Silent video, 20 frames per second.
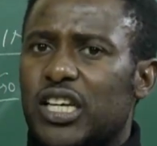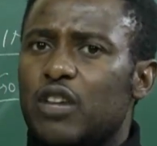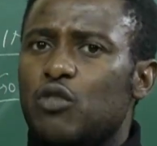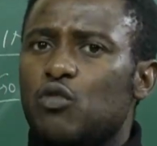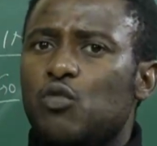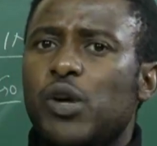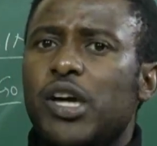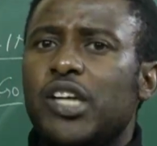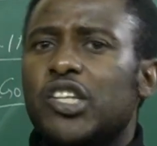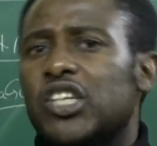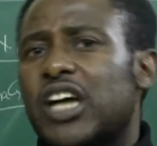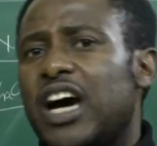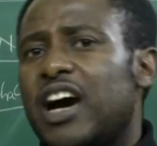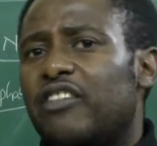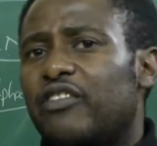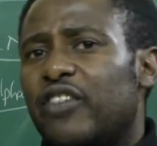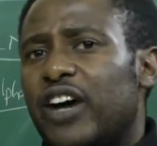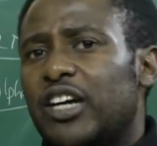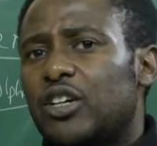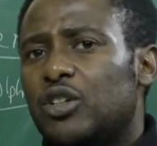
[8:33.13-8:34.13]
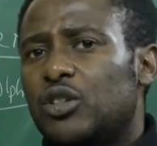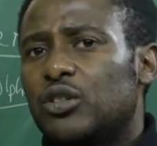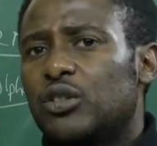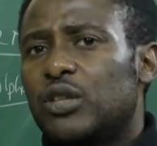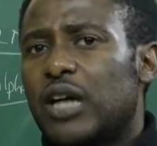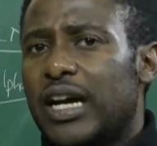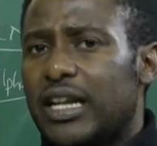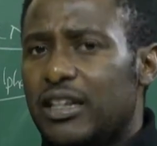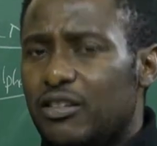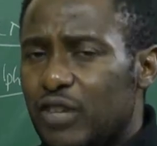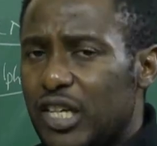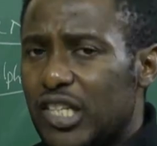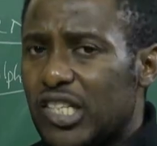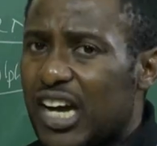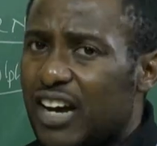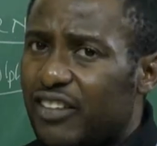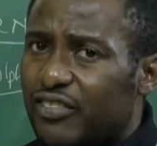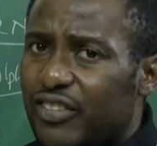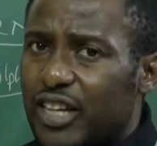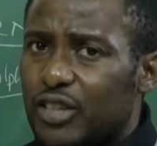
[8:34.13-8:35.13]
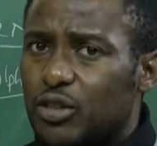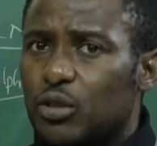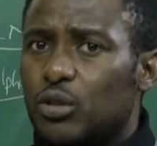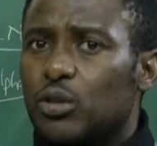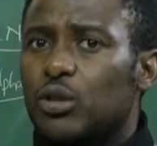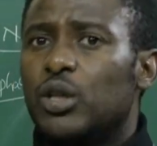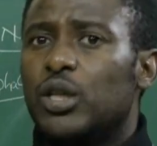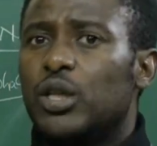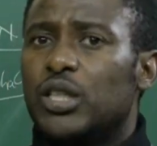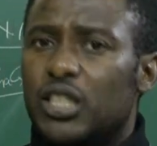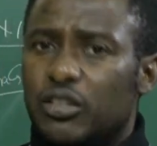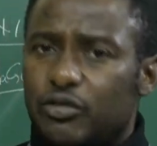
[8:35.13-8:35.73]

in which AlphaGo